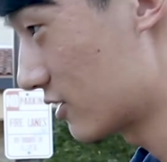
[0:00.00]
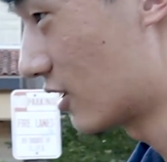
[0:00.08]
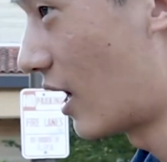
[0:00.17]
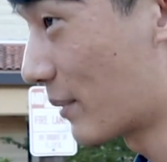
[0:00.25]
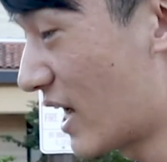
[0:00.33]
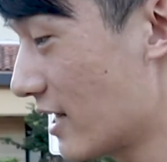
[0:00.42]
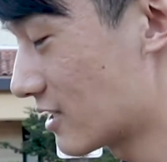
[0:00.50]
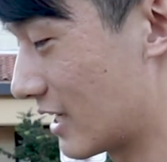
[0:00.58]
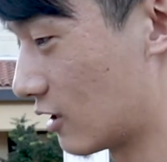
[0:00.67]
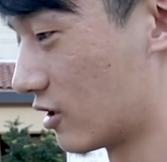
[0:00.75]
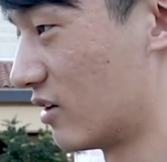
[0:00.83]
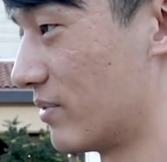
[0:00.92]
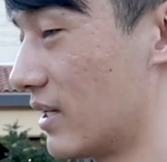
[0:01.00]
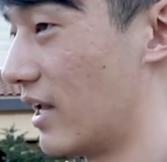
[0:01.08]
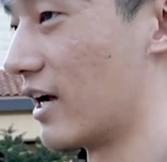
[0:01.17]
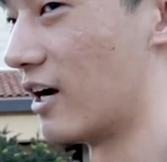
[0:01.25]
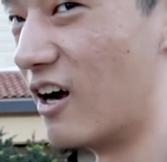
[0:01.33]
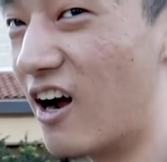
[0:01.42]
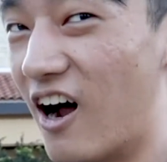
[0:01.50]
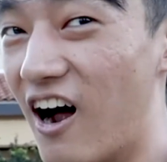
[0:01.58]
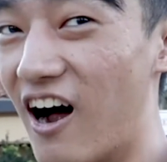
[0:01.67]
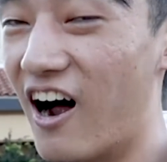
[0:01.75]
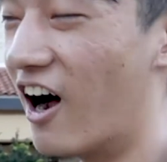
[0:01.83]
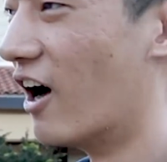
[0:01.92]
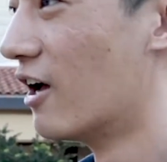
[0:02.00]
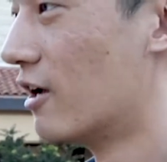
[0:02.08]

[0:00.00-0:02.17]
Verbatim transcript: So I'm kind of just like looking up, being like, uh,